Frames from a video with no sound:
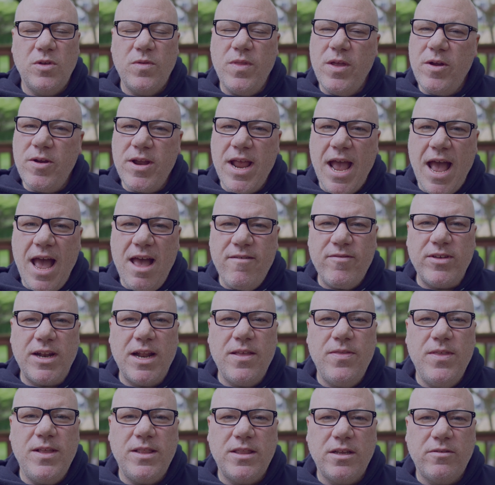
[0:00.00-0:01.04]
there you have it. I
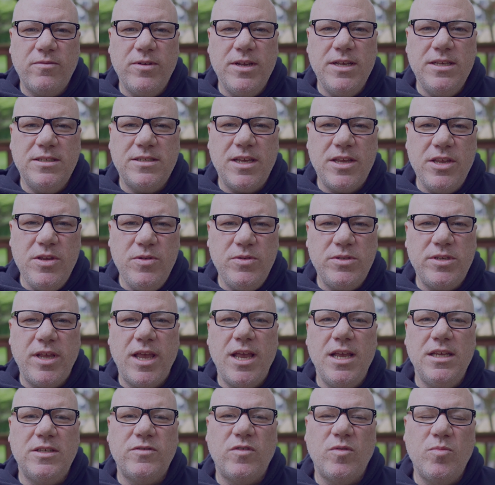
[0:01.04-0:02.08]
think there is a use
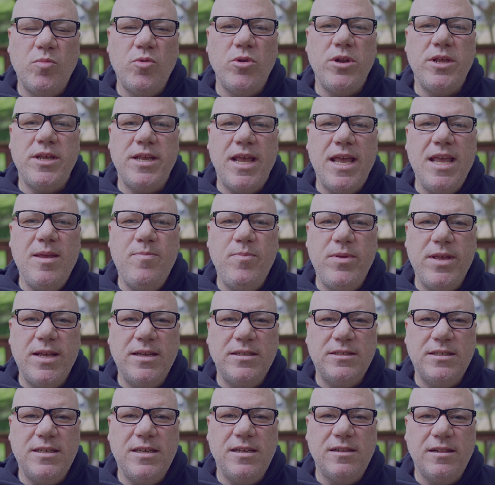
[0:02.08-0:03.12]
case for putting
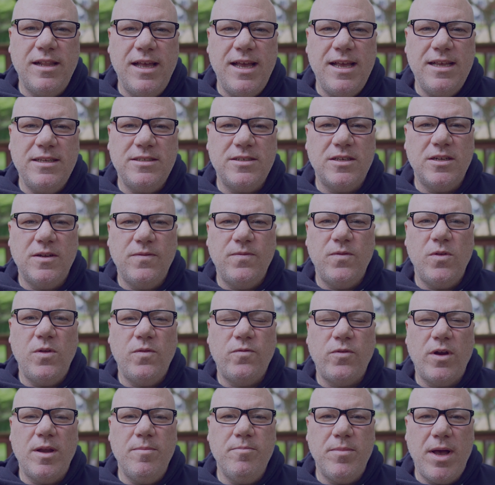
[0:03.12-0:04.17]
APS-C glass on a full
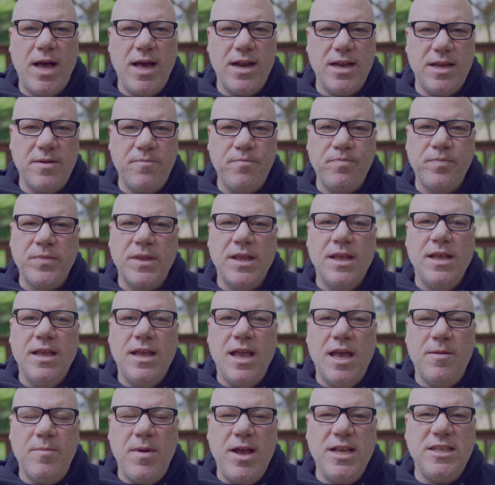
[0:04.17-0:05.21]
frame body.
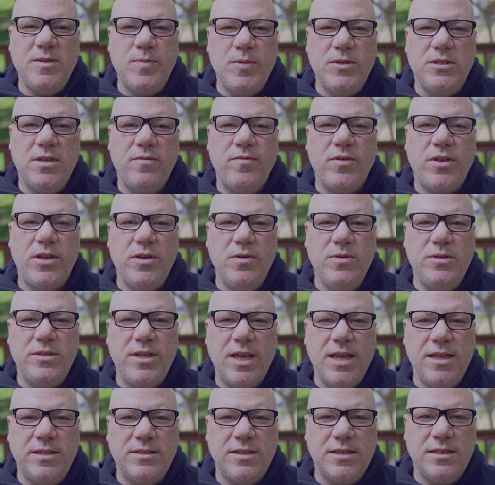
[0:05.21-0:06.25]
And my specific use
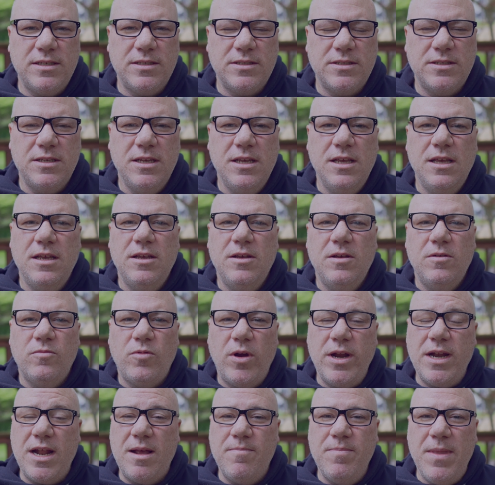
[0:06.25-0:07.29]
case is,
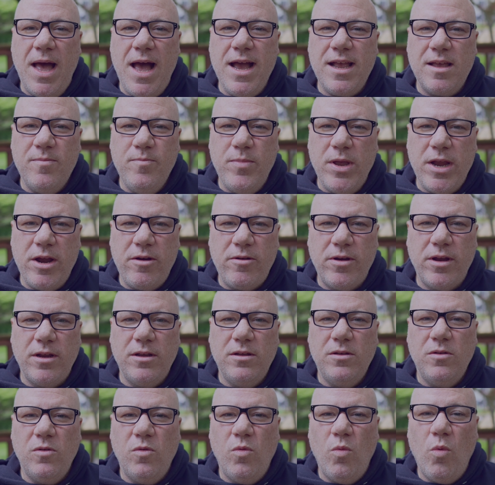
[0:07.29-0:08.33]
right, I'm not
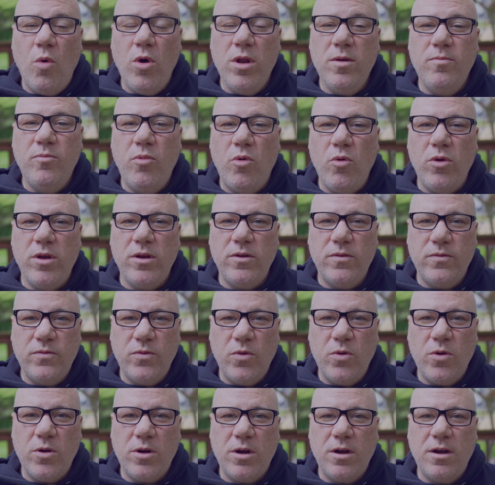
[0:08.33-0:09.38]
comparing
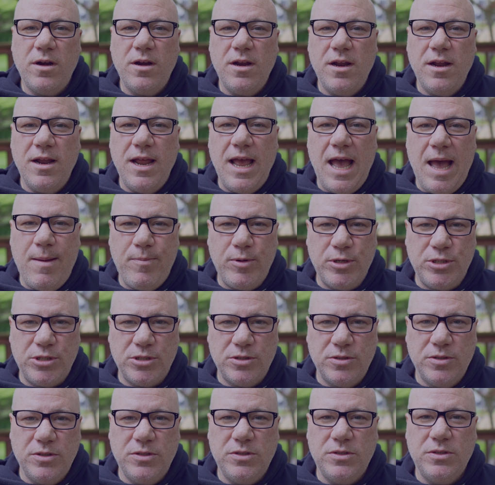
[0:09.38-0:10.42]
1.4
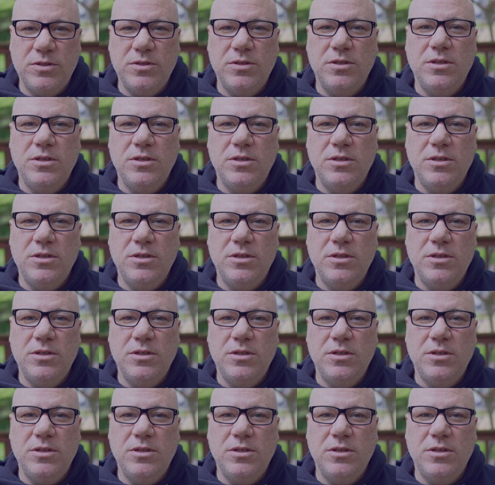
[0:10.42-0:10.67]
apertures